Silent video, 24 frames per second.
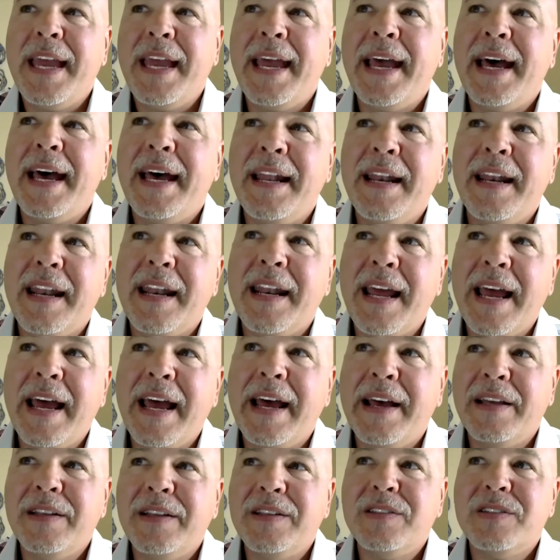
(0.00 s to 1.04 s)
And
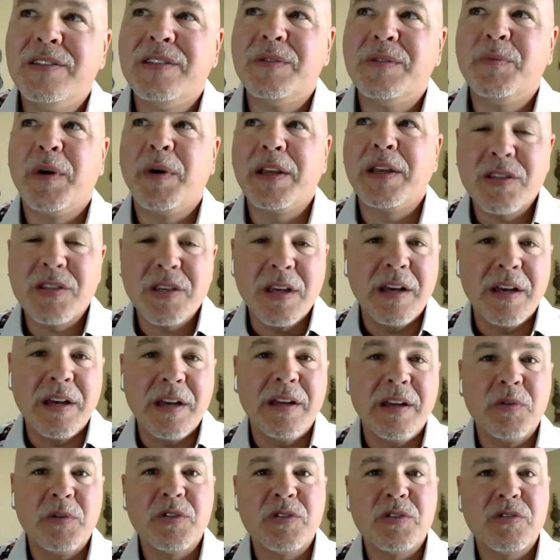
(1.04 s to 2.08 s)
as my
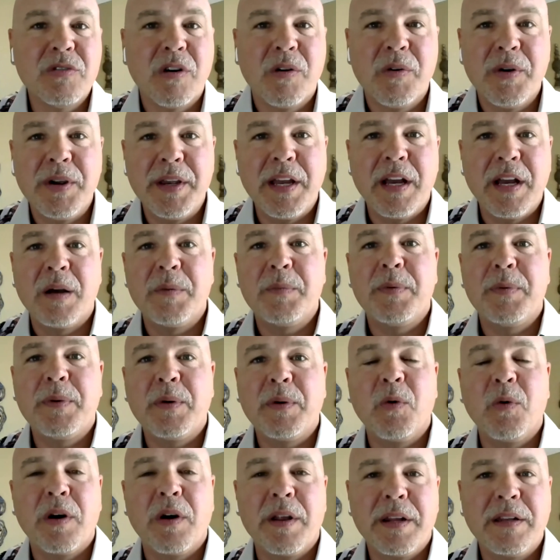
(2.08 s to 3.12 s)
son was growing up
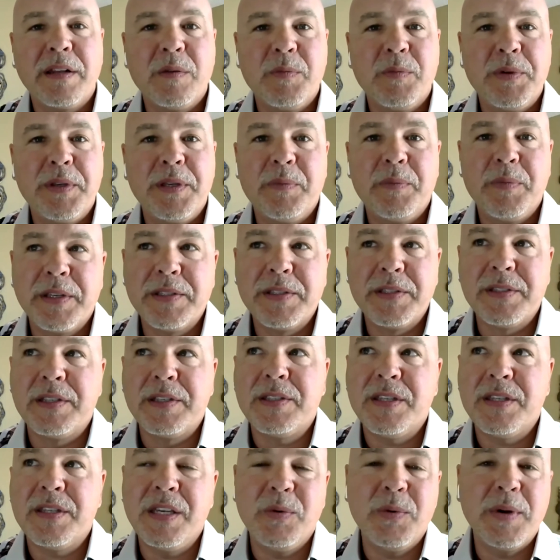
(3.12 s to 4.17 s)
wanting to be in
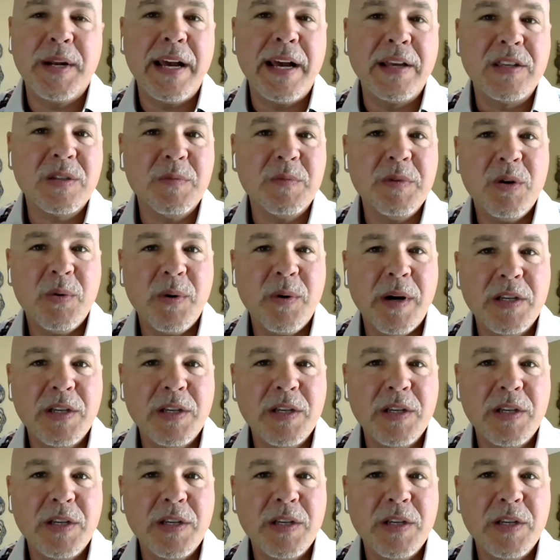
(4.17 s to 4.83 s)
business, he would ask me